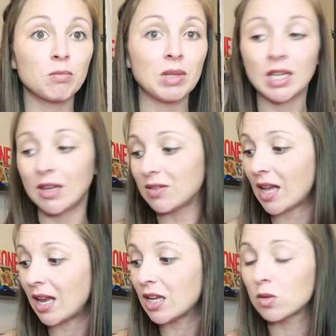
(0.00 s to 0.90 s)
believes
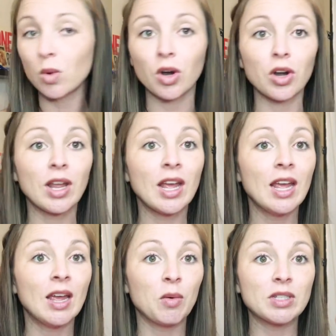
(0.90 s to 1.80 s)
that His Word
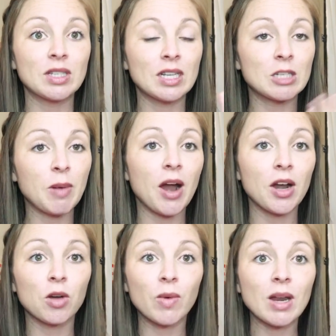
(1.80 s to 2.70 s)
was
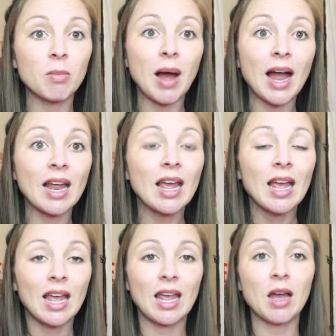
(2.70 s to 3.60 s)
inspired and written by
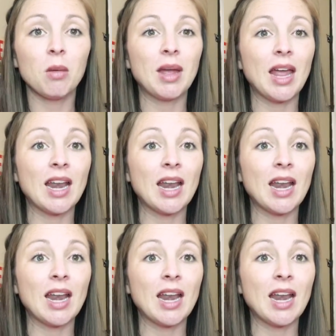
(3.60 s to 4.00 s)
Him,